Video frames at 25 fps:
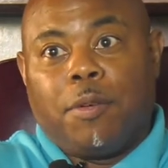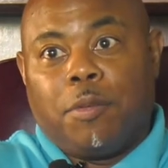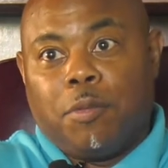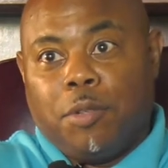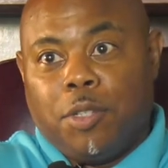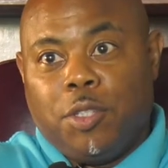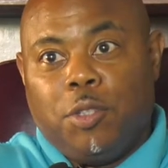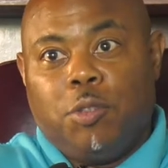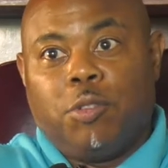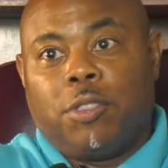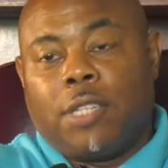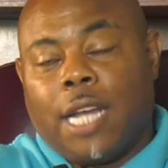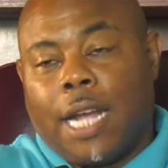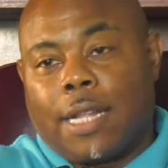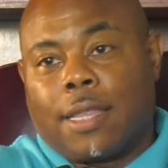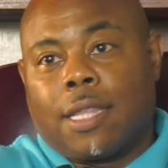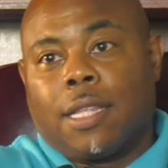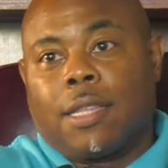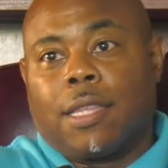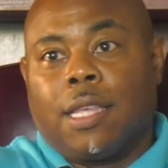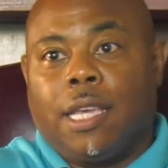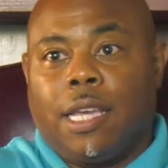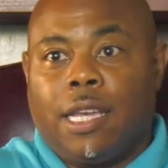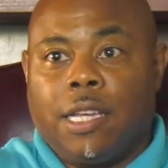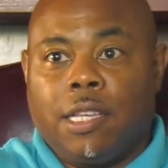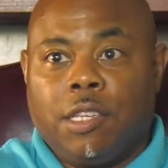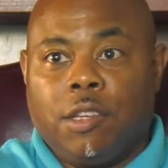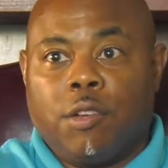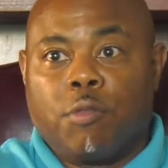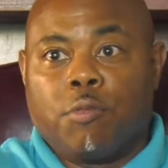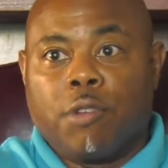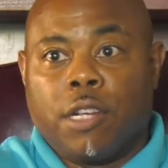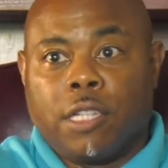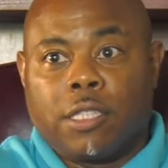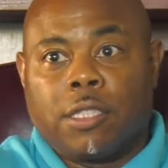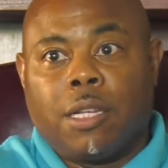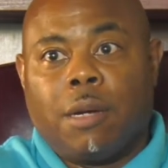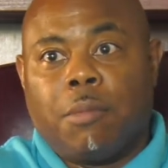When you shot the thing and your
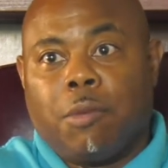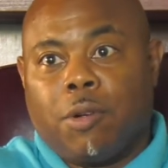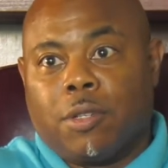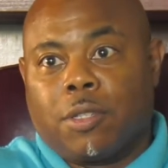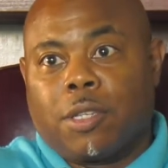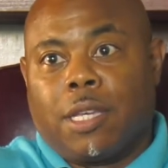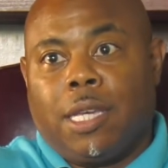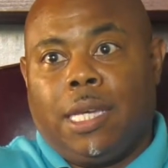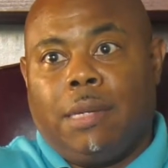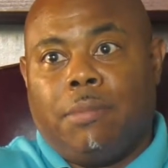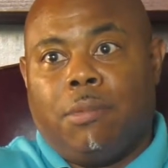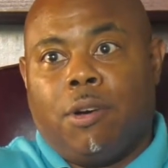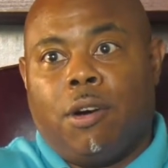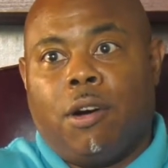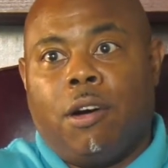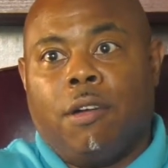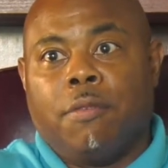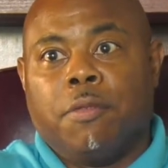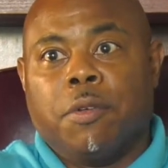wrist almost came off.